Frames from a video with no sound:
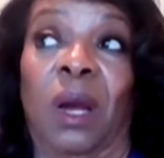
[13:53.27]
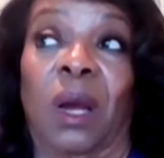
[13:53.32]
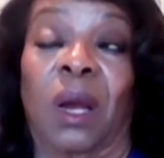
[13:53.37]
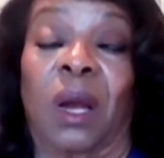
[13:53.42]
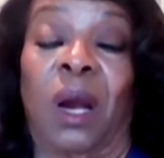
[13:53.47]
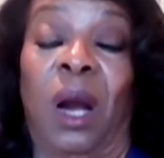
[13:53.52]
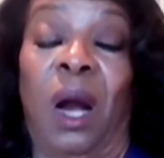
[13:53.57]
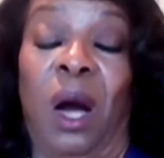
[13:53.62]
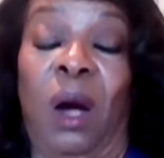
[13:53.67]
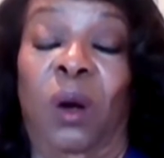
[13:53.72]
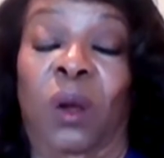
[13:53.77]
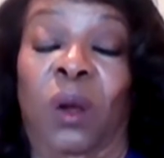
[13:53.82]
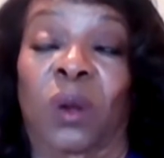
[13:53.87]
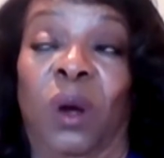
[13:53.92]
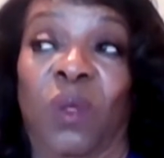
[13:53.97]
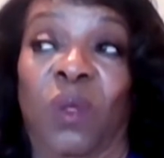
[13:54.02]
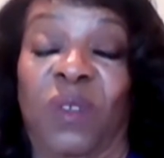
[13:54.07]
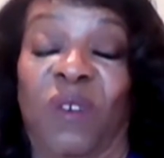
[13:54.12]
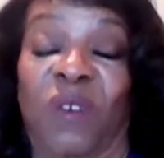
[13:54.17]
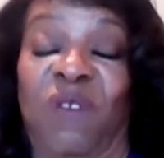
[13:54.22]
call
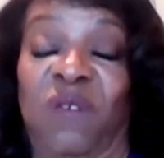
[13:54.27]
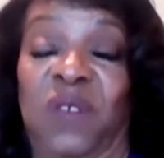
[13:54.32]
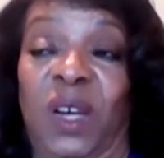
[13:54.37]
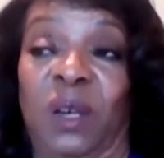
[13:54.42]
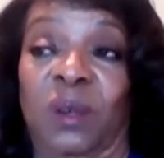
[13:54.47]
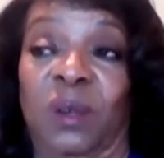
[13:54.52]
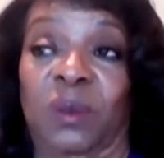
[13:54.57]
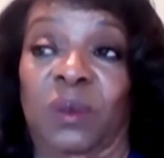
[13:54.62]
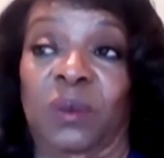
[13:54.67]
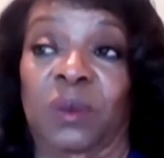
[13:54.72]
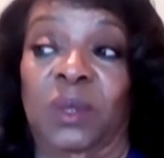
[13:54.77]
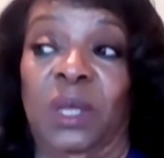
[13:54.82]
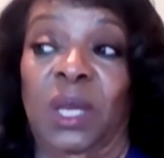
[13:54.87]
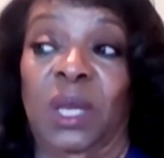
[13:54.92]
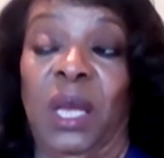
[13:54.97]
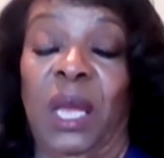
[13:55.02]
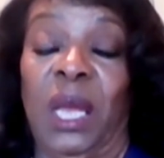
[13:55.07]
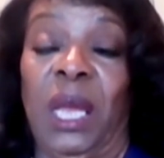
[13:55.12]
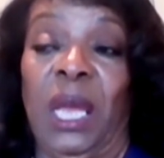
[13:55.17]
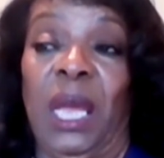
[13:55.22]
on the phone
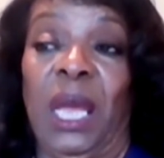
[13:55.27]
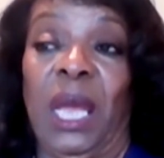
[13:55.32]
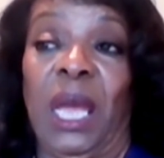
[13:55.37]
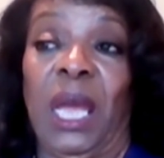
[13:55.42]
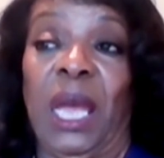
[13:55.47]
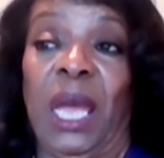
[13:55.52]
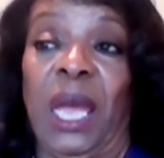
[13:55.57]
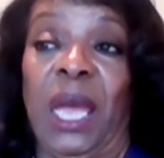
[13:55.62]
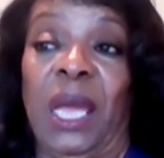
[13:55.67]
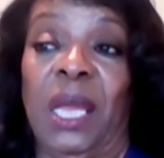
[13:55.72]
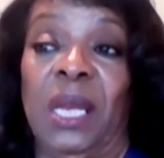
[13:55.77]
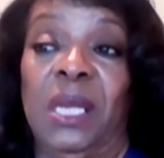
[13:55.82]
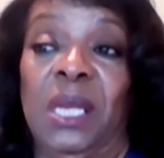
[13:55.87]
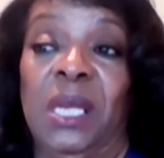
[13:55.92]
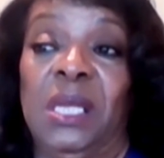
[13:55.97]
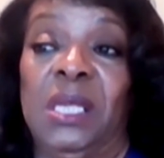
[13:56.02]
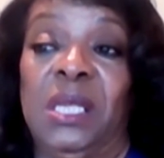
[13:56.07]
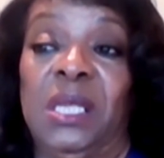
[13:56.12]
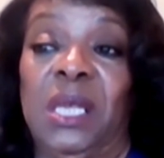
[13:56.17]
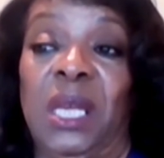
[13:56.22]

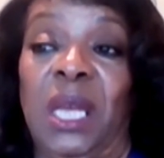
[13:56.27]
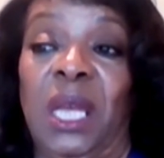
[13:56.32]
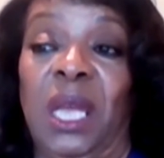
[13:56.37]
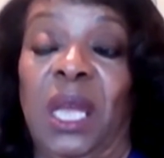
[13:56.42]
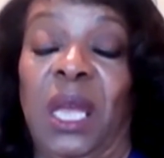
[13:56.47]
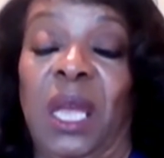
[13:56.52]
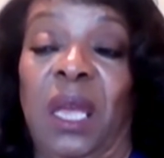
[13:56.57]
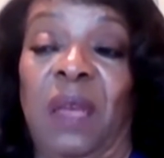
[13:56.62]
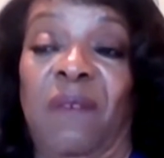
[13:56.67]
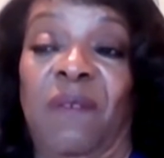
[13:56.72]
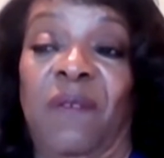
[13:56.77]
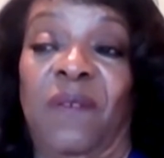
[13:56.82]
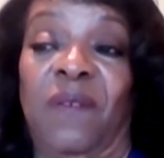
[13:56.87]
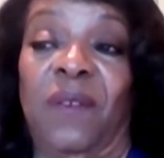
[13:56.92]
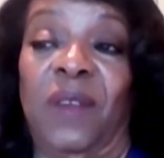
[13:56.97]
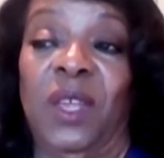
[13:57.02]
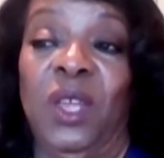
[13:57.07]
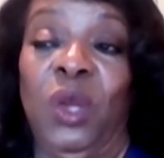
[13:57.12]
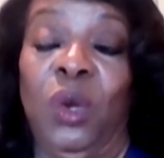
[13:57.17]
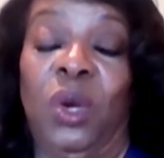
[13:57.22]
and see
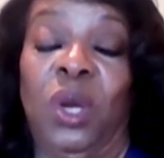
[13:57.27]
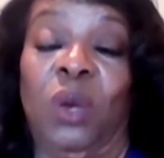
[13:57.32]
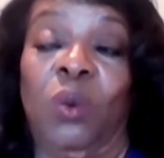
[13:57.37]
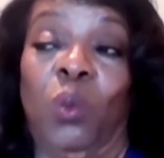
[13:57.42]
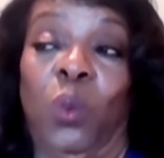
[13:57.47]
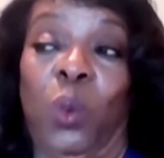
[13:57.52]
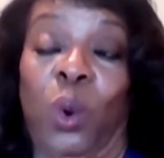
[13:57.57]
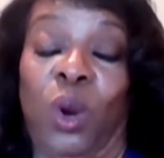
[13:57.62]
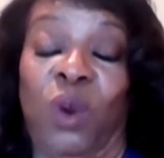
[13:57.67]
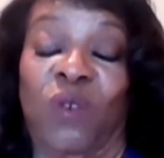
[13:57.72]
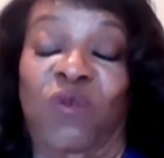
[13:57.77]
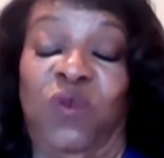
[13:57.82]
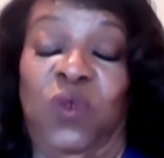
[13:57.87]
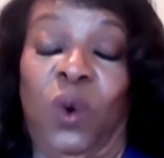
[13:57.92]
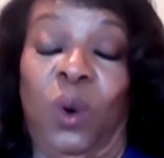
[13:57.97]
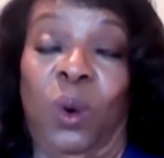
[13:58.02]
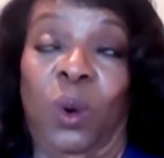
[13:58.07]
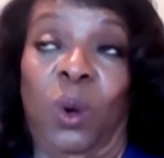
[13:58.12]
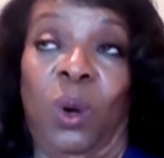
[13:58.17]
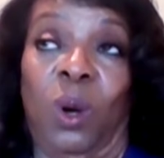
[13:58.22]
if you could work
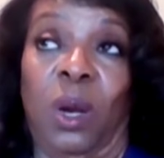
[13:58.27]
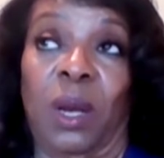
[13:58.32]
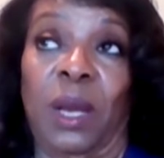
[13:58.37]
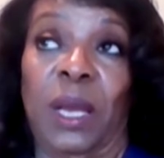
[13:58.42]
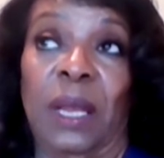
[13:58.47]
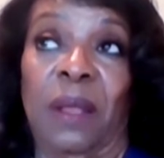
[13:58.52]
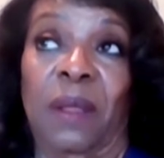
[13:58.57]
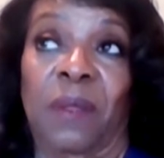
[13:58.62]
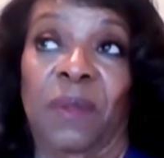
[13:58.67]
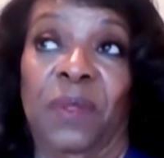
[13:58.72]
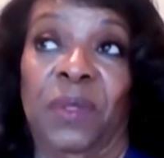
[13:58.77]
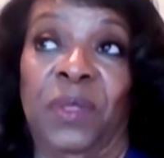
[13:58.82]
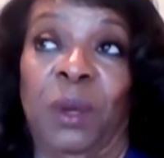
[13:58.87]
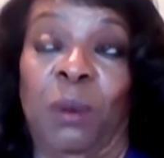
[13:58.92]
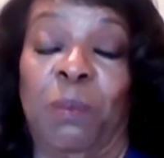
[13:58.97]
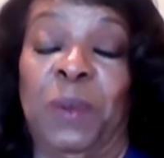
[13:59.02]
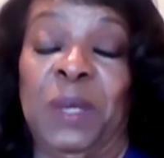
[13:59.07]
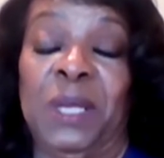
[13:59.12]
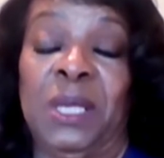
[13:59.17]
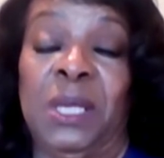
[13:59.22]
for the
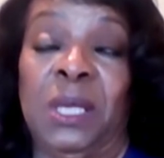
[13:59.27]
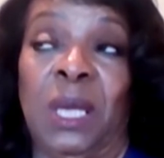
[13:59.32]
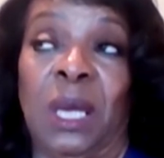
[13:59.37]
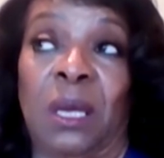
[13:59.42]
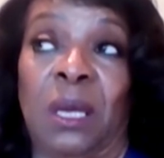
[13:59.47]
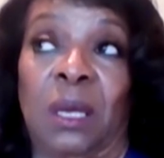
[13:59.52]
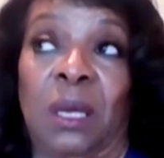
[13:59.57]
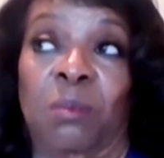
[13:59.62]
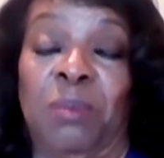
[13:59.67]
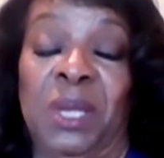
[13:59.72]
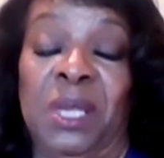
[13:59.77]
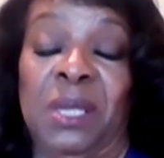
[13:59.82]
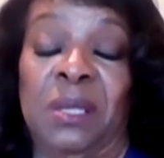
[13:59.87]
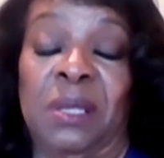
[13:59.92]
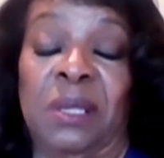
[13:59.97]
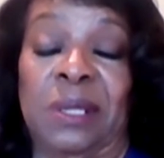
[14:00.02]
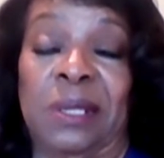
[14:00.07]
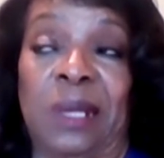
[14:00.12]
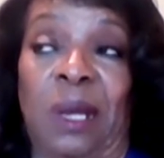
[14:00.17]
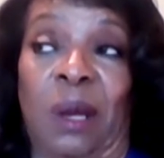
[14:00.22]
particular
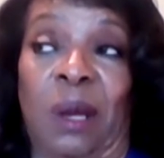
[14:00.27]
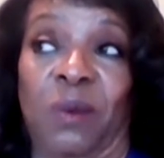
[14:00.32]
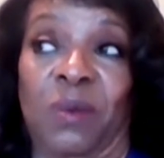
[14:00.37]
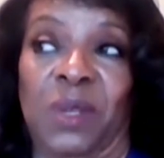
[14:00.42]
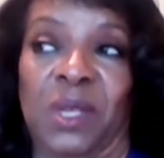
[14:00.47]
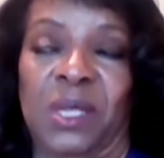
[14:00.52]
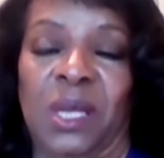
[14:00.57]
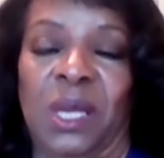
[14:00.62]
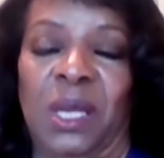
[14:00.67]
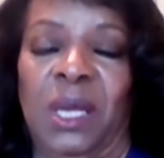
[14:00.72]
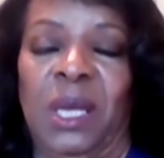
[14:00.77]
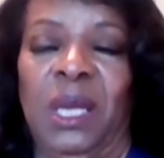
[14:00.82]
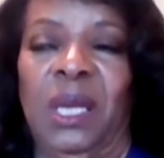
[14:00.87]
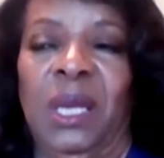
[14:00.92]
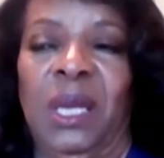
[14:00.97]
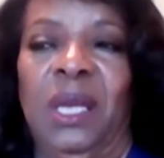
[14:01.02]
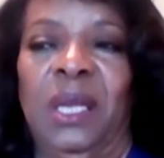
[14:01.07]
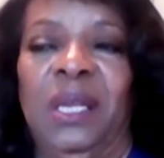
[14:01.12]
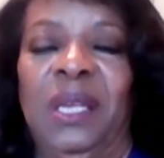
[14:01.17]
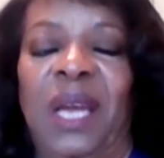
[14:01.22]
business owners.
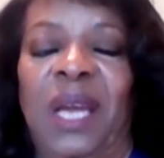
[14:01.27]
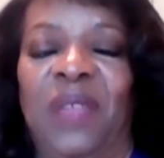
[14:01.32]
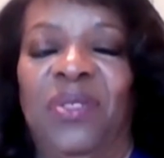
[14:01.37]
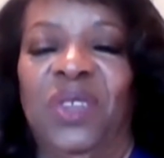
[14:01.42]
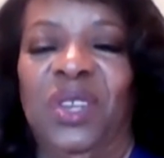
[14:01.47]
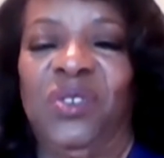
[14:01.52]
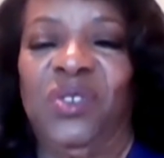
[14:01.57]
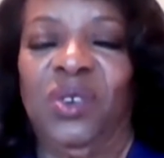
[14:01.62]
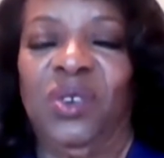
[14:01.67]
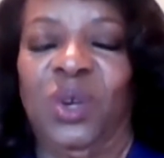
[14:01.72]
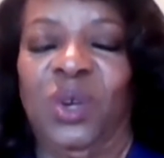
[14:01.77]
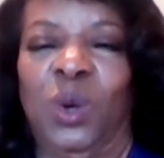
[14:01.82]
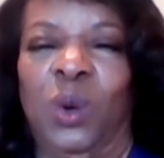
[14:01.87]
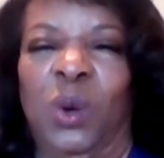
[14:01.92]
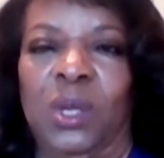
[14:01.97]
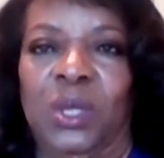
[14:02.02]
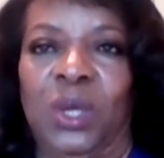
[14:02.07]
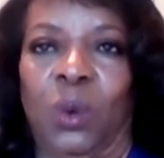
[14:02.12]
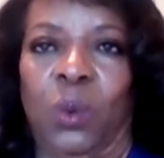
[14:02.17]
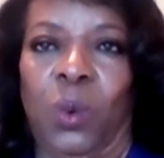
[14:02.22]
Not that you're
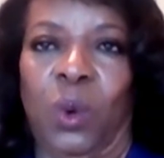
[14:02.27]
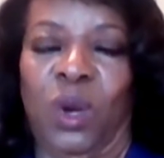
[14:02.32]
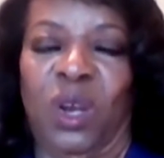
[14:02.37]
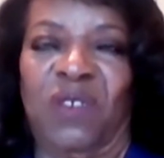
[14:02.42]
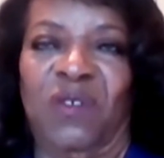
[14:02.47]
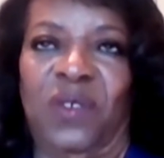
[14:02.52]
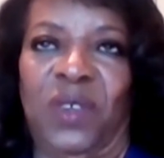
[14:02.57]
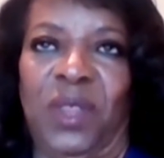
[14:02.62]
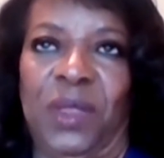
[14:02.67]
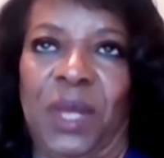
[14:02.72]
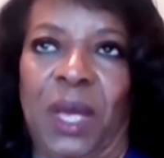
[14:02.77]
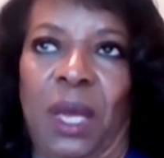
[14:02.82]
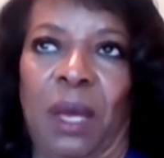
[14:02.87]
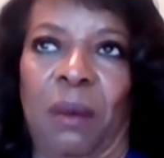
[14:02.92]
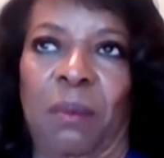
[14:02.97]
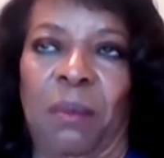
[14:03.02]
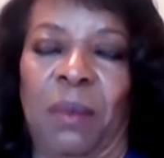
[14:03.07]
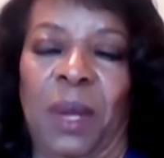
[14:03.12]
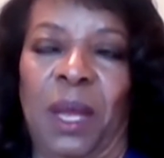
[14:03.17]
going to work for them,